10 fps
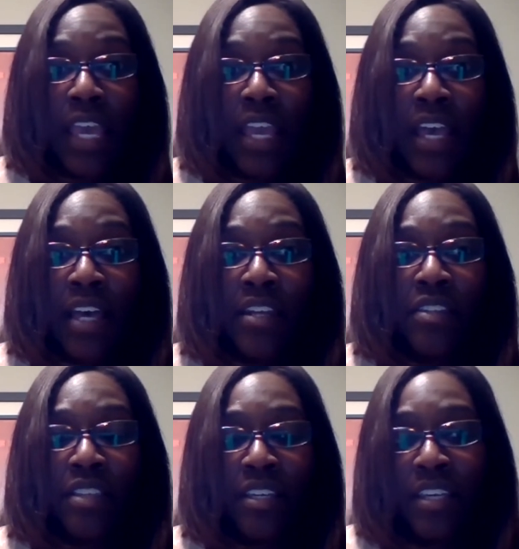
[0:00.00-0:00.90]

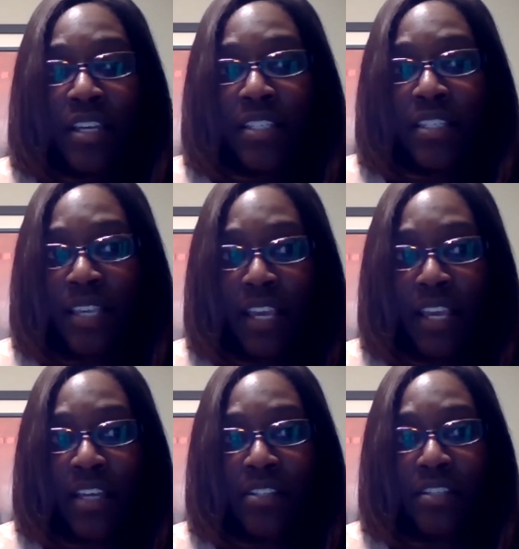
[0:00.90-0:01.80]
And the kids
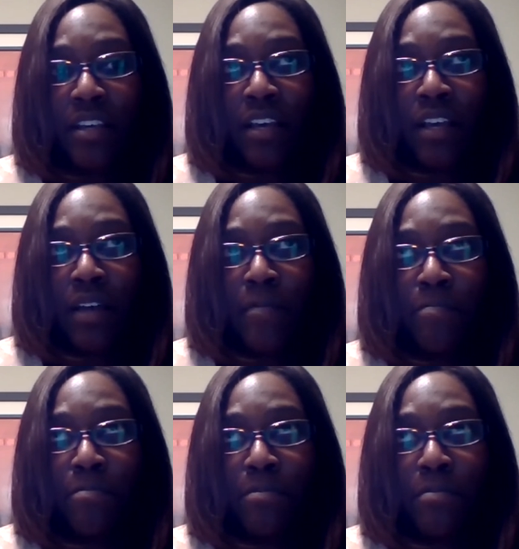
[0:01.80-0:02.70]
can't,
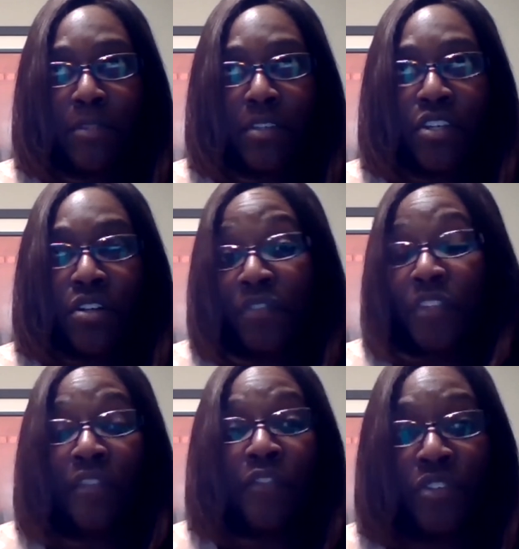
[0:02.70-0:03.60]

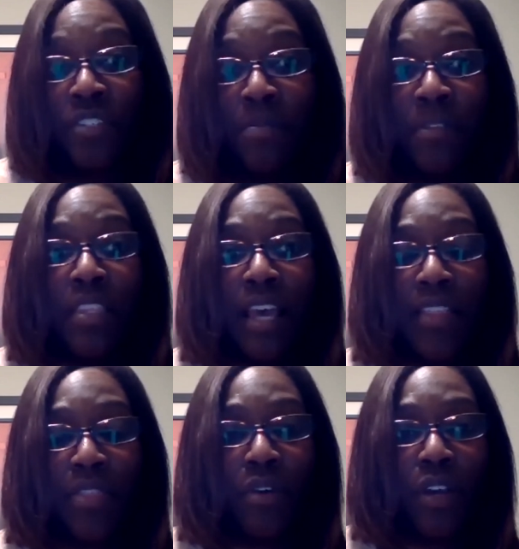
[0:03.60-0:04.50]
if there's something
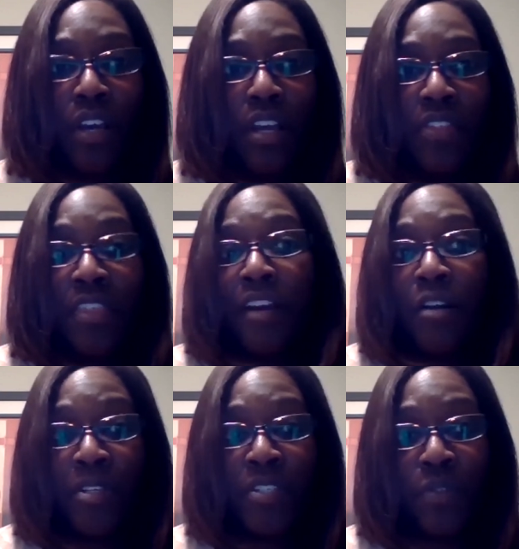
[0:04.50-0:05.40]
that the
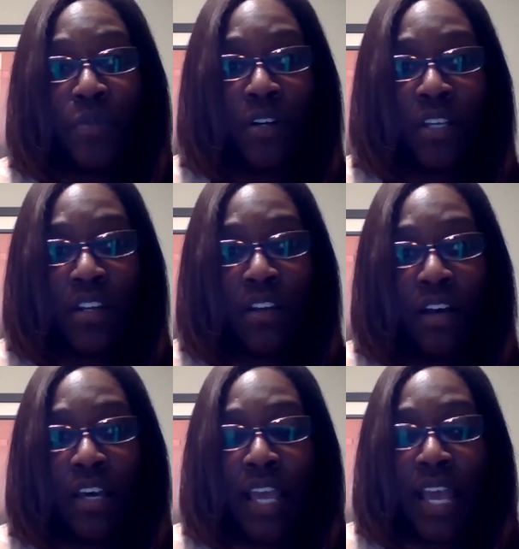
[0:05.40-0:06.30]
therapist is working
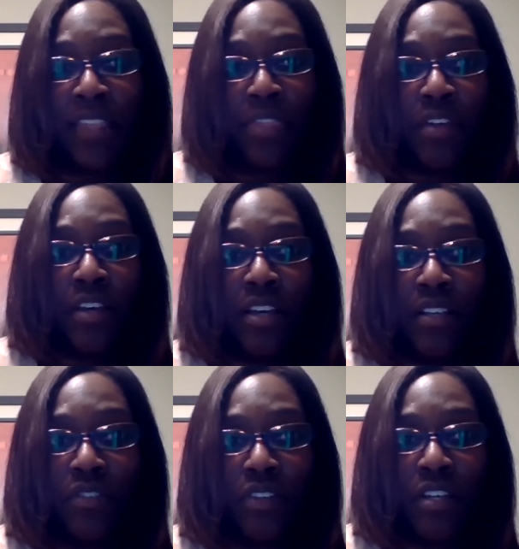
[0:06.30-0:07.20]
on at
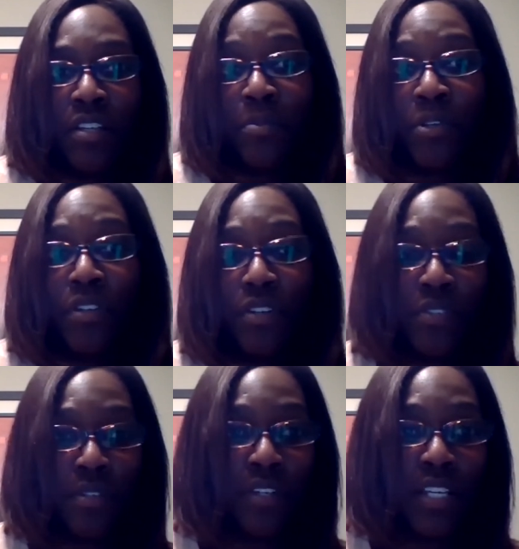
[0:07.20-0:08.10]
the computer
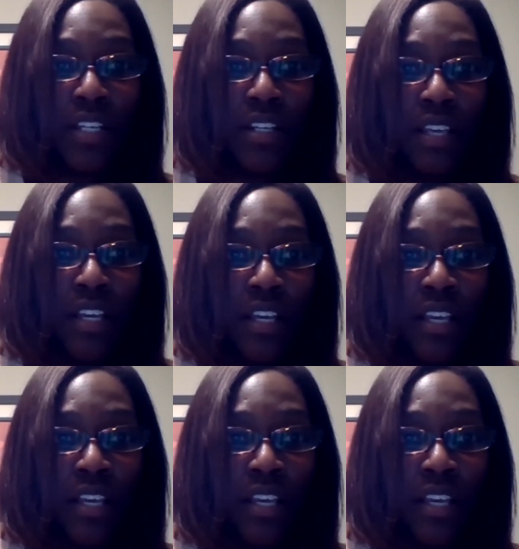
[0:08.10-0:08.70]
screen,